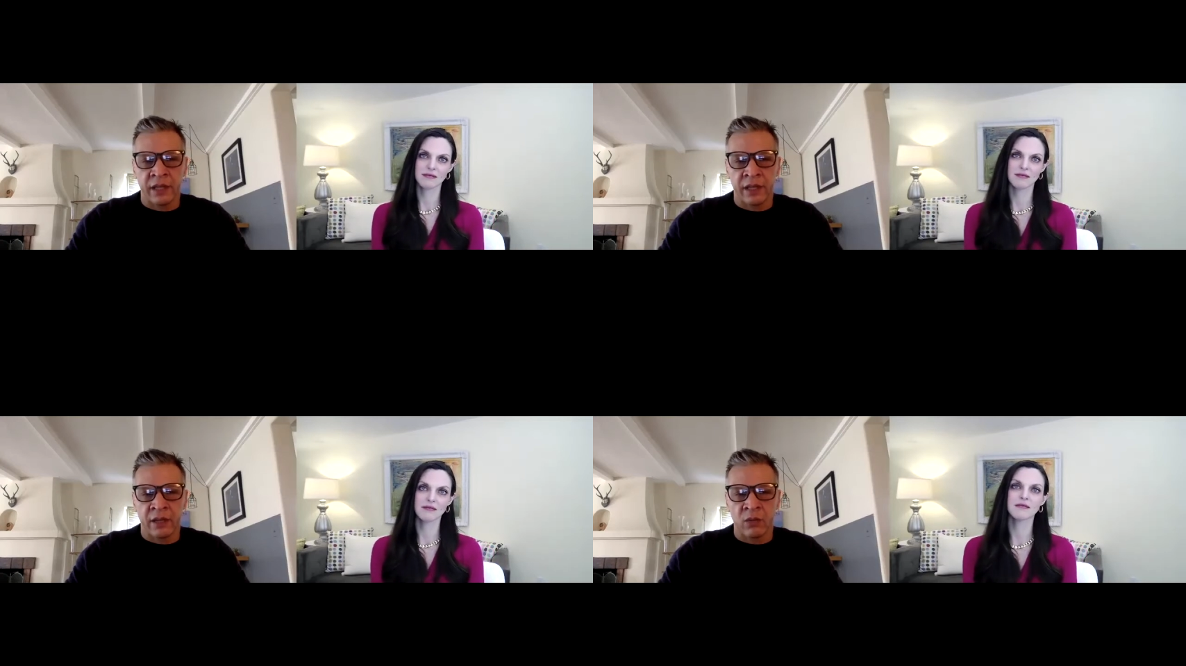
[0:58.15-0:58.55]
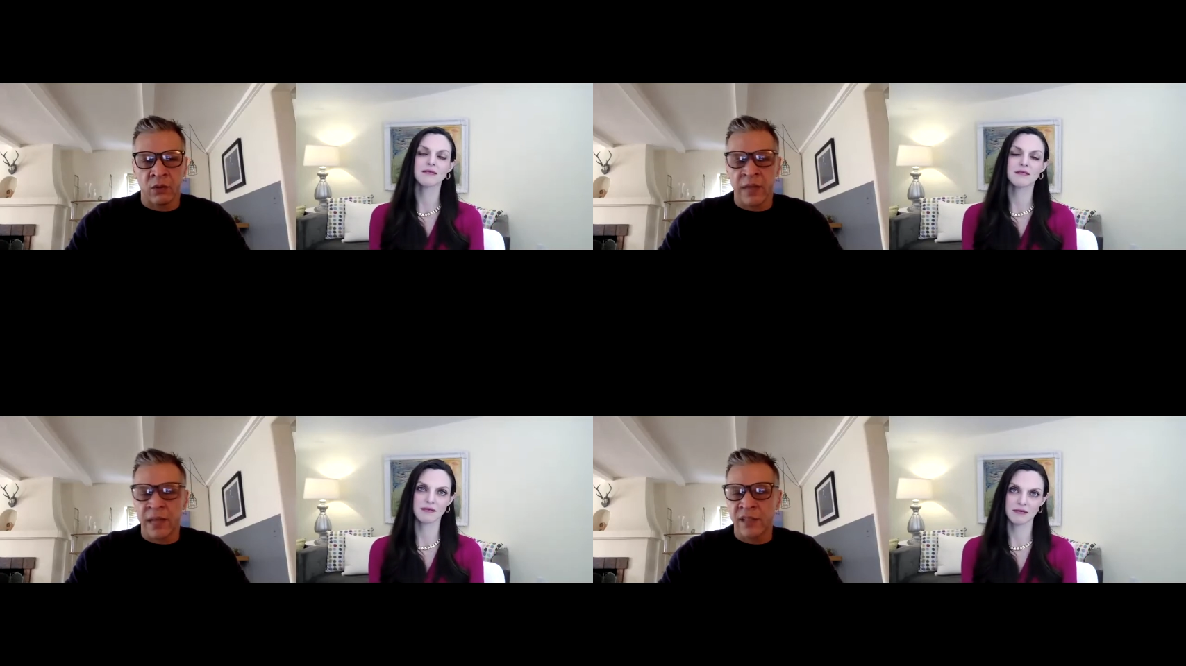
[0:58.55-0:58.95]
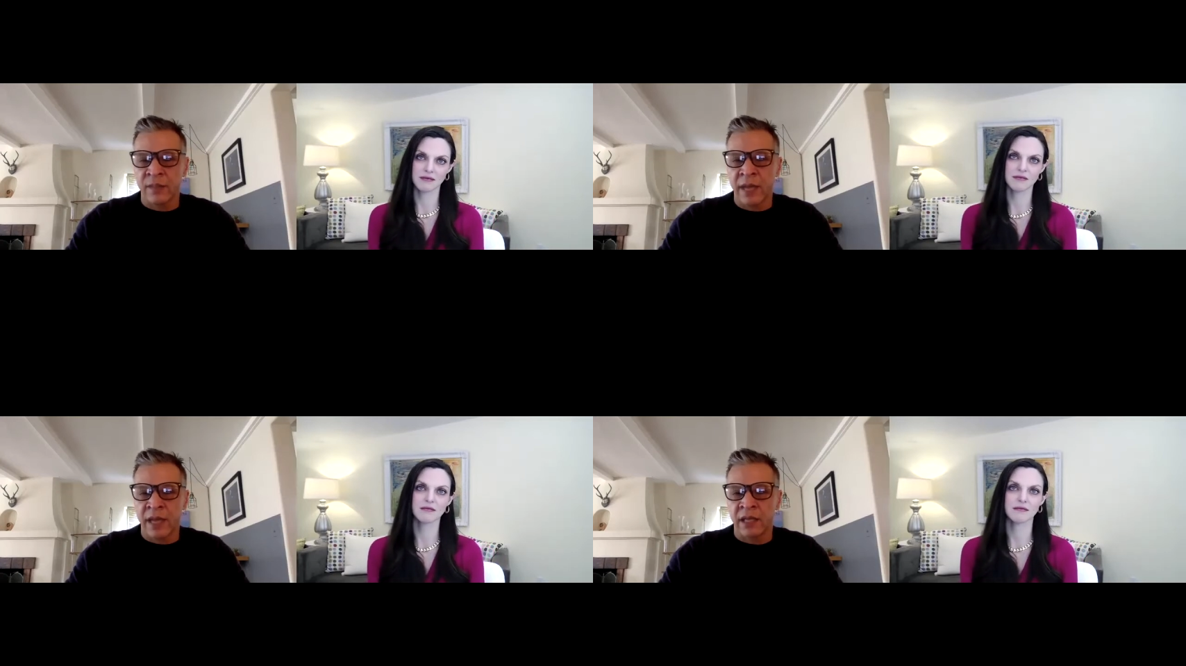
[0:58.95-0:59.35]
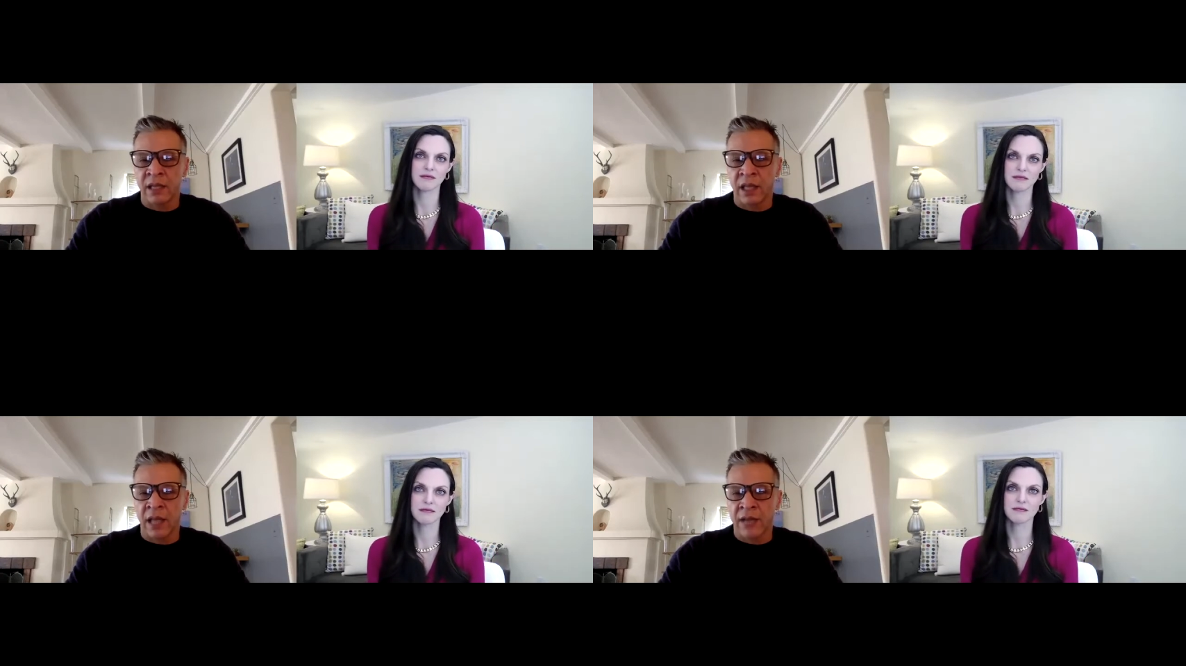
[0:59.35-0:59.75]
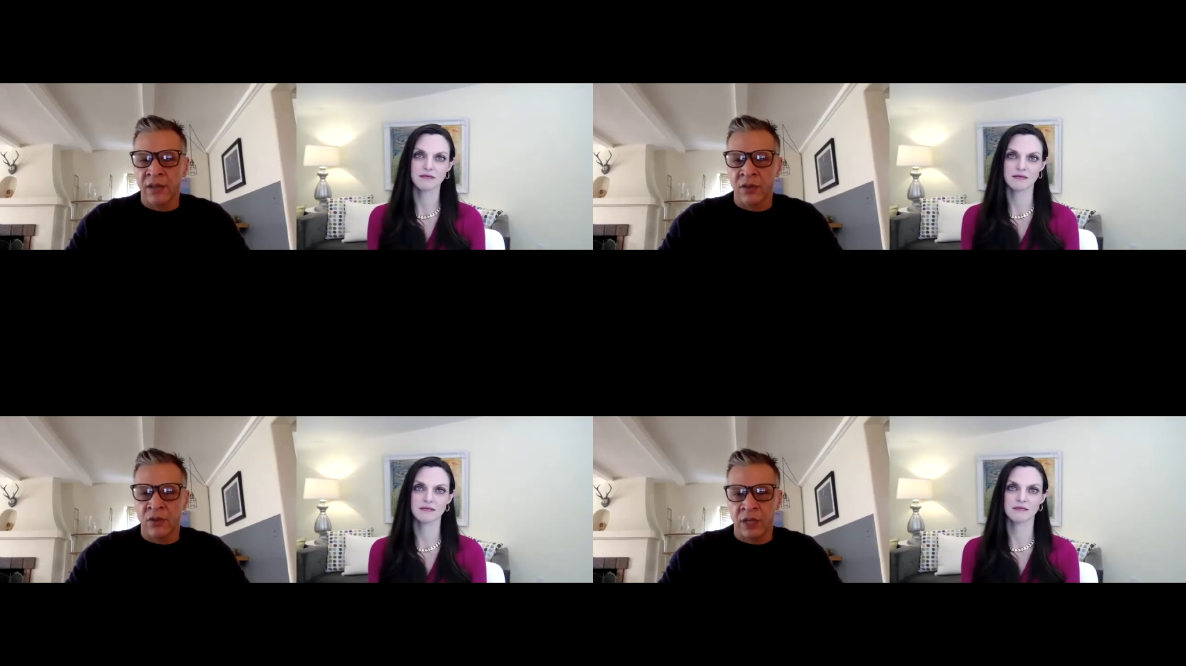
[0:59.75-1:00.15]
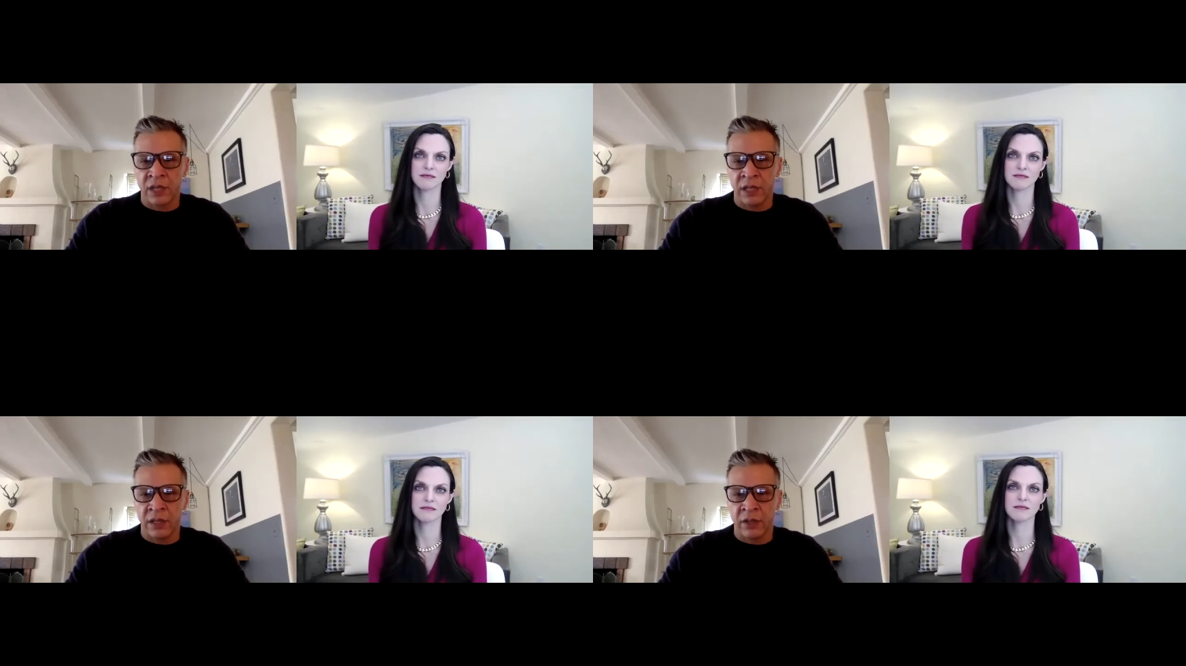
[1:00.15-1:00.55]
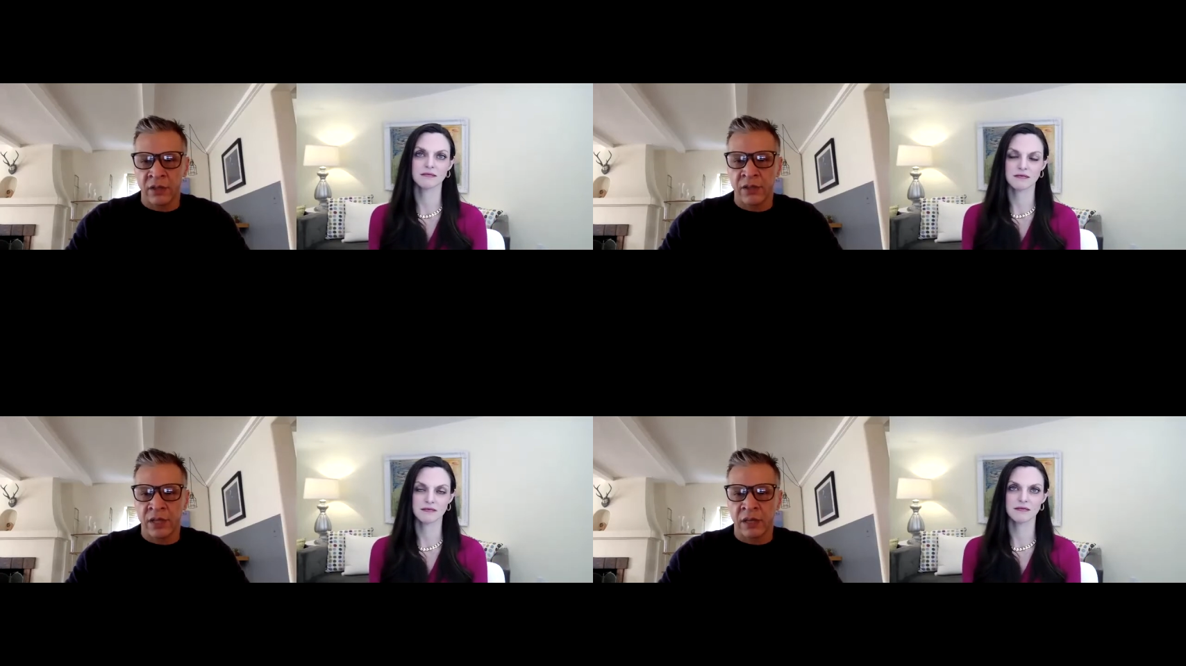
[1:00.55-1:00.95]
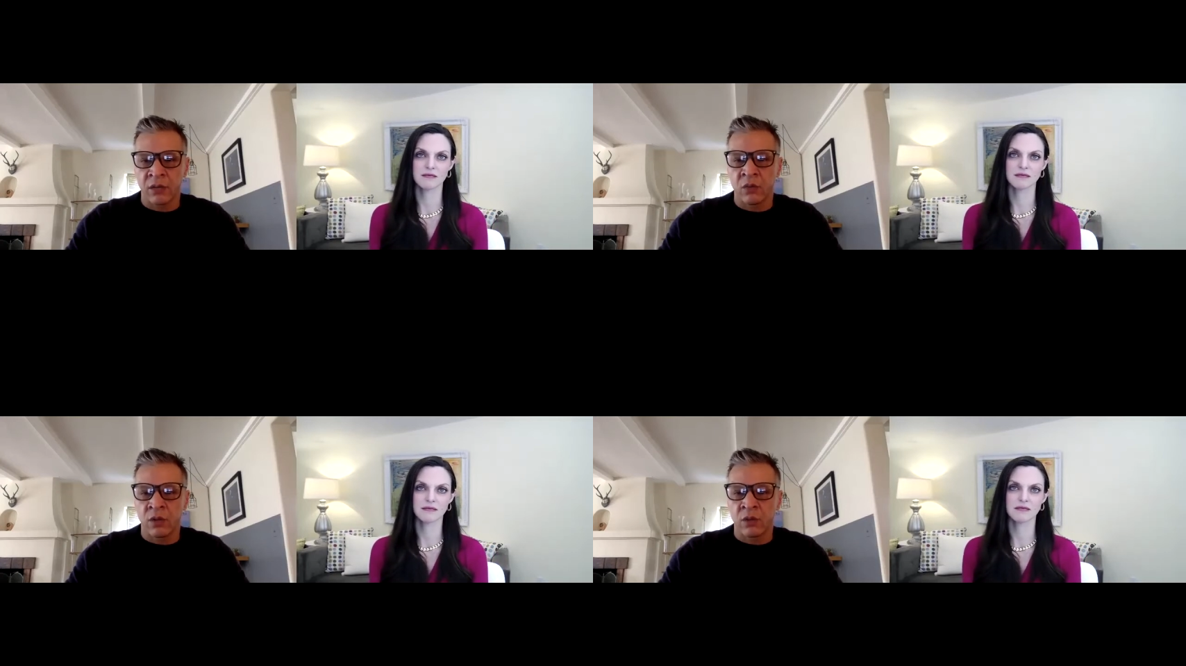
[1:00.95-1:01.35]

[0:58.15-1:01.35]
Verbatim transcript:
Speaker 1: and where that's been in the last 30 years and where we're